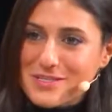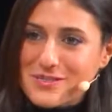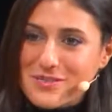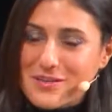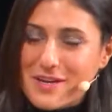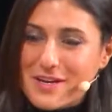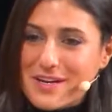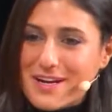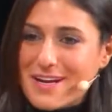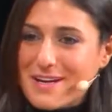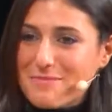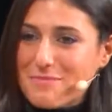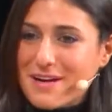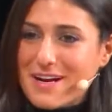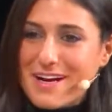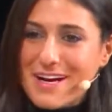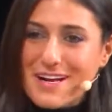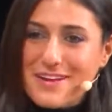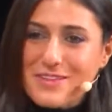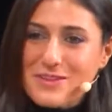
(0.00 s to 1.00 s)
You're kind of
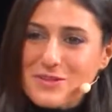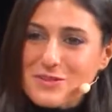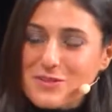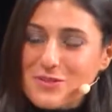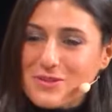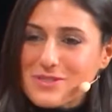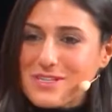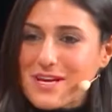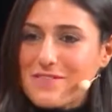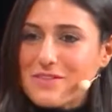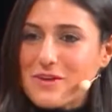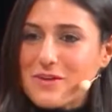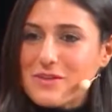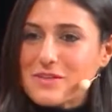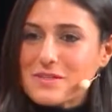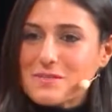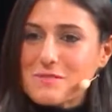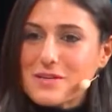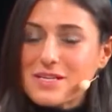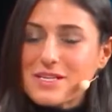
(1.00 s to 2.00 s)
behind the doors having all
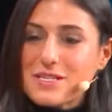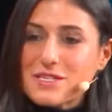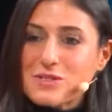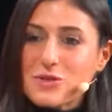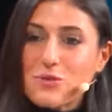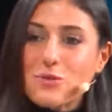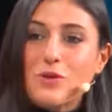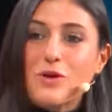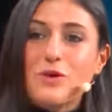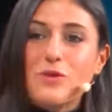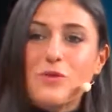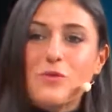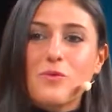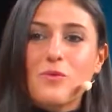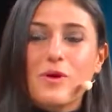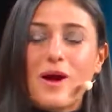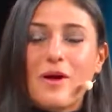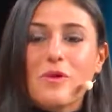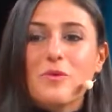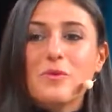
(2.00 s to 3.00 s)
these meetings. So
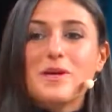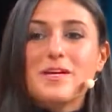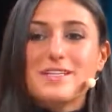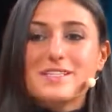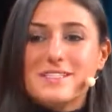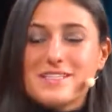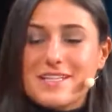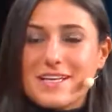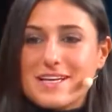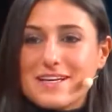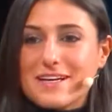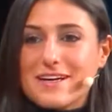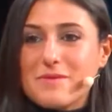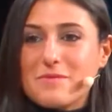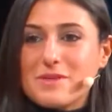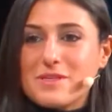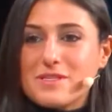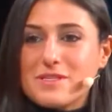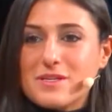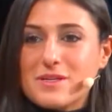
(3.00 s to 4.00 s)
how are we going to see that come
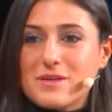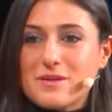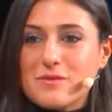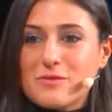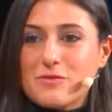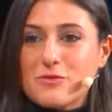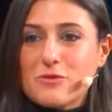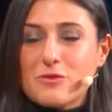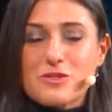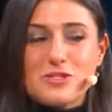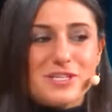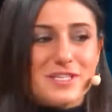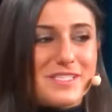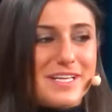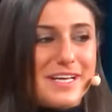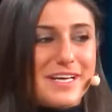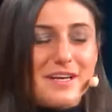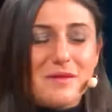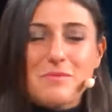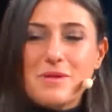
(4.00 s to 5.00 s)
into fruition? Is
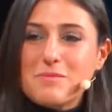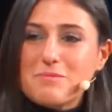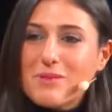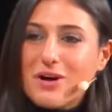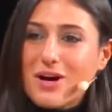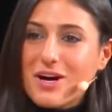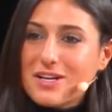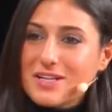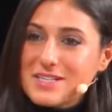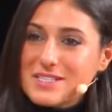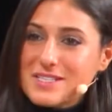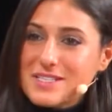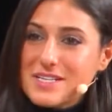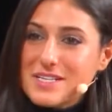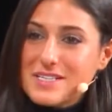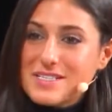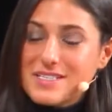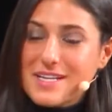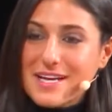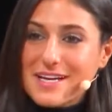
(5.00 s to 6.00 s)
that going to be policy?
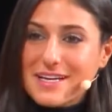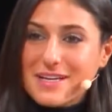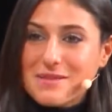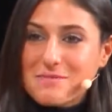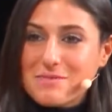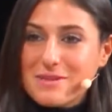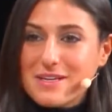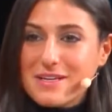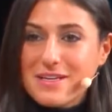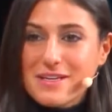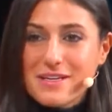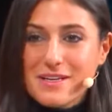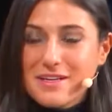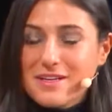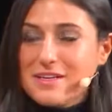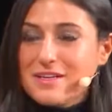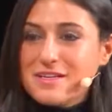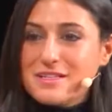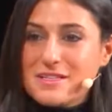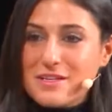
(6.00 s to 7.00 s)
Is that going to be
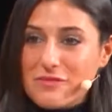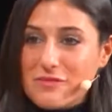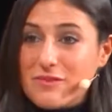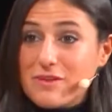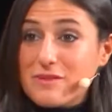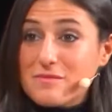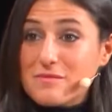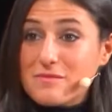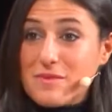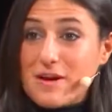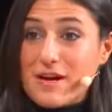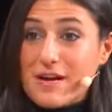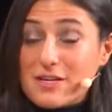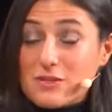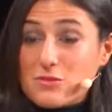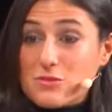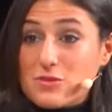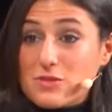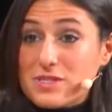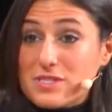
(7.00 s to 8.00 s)
different
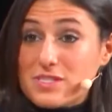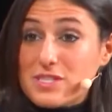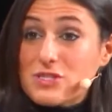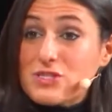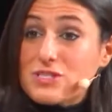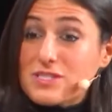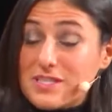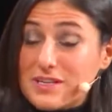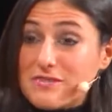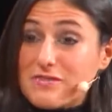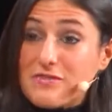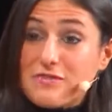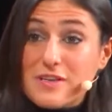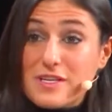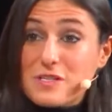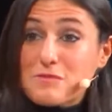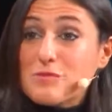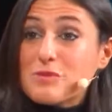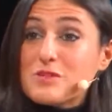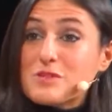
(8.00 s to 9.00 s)
actual decisions that
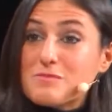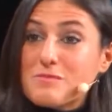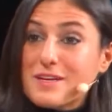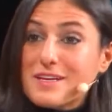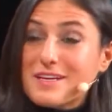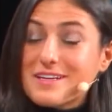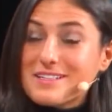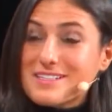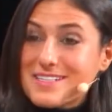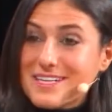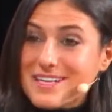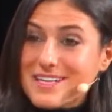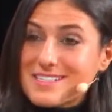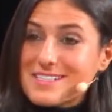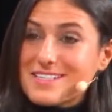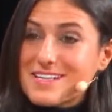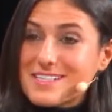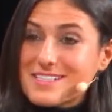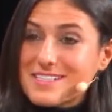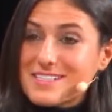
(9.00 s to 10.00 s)
Facebook's making to get us
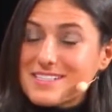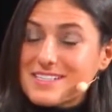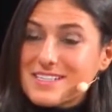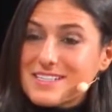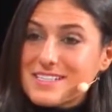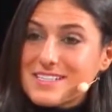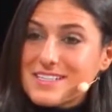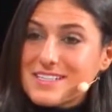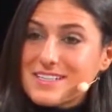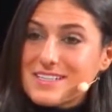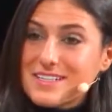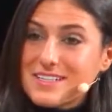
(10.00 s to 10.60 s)
less addicted?